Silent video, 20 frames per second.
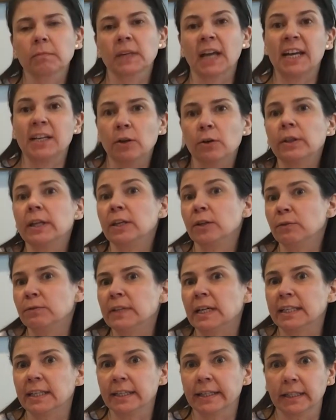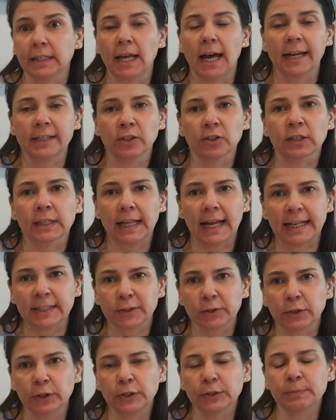I know that you've done it a lot in your
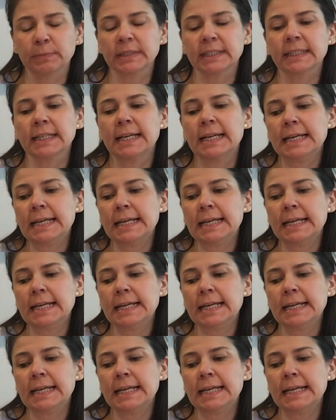classrooms,